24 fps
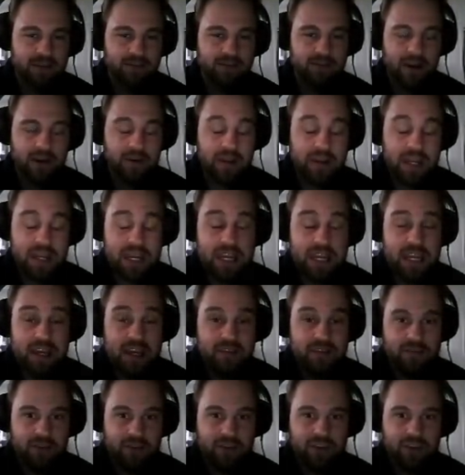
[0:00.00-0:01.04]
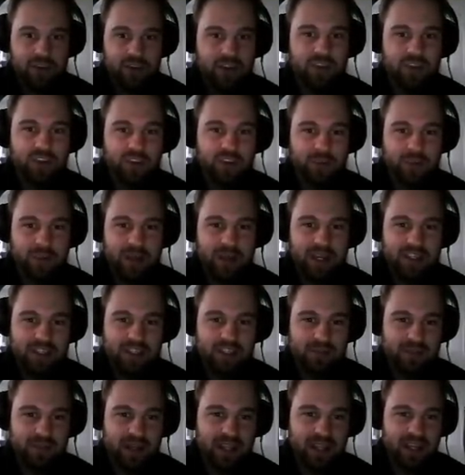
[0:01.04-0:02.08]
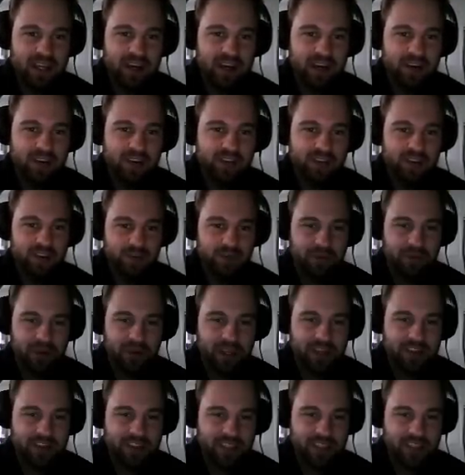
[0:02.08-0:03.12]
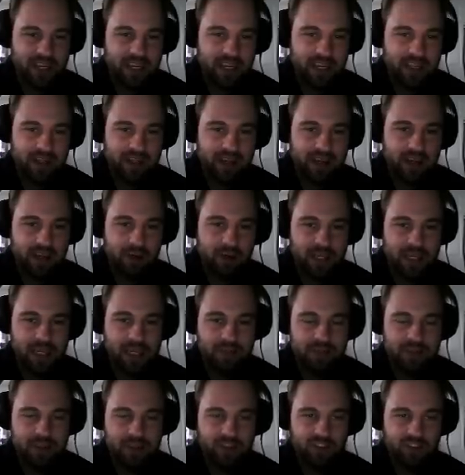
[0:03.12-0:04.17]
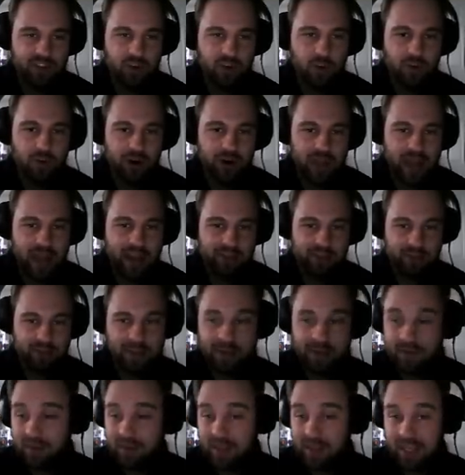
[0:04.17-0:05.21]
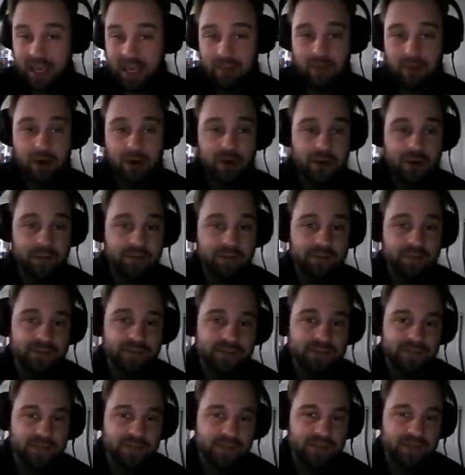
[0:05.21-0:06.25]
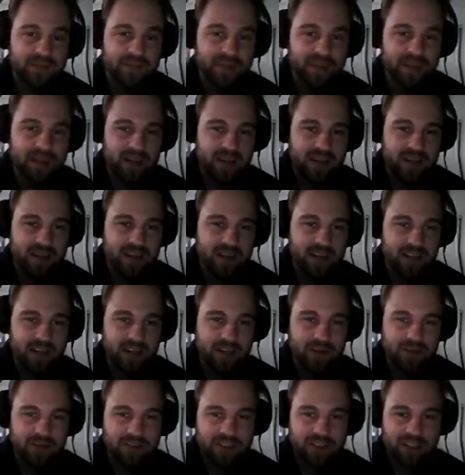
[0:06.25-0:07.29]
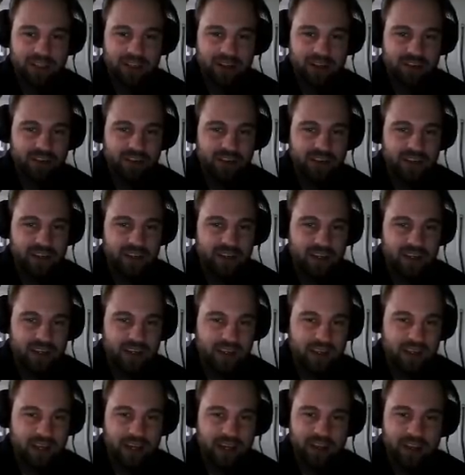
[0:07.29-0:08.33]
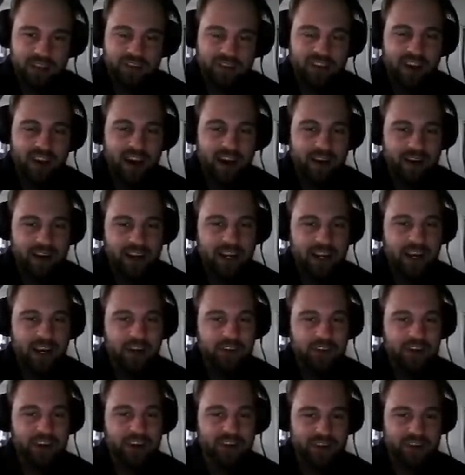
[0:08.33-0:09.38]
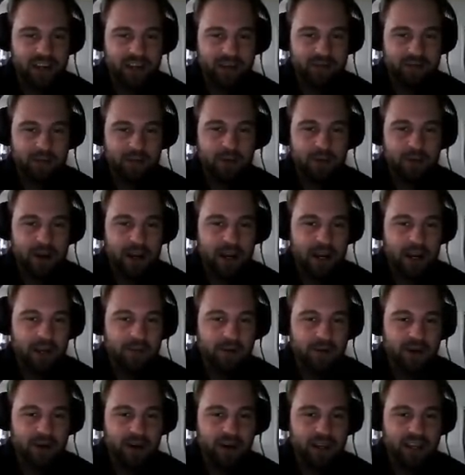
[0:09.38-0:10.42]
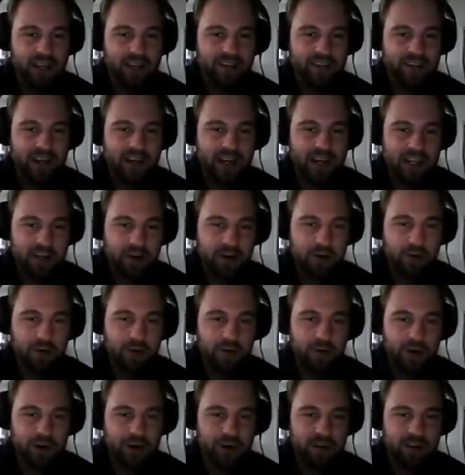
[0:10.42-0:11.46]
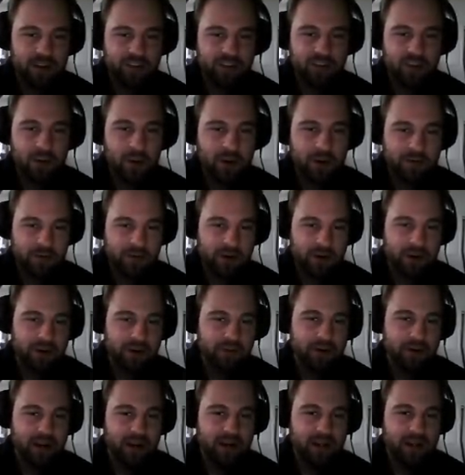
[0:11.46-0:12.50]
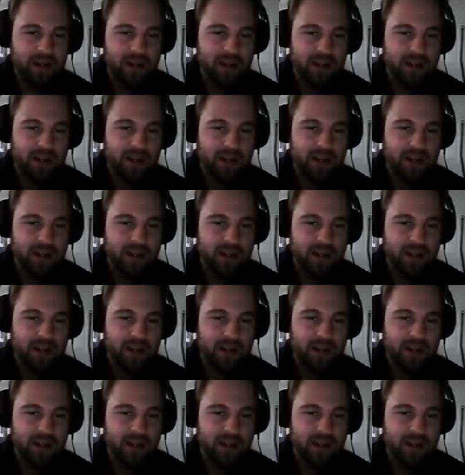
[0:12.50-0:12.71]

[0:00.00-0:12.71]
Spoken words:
very evil speech. But, you know, it's still pretty entertaining to help keep the story aspect of the game going. Oh, jeez. Yeah, this tyrant, he knows he doesn't have to run anywhere. He's got you cornered. There's nowhere for you to run.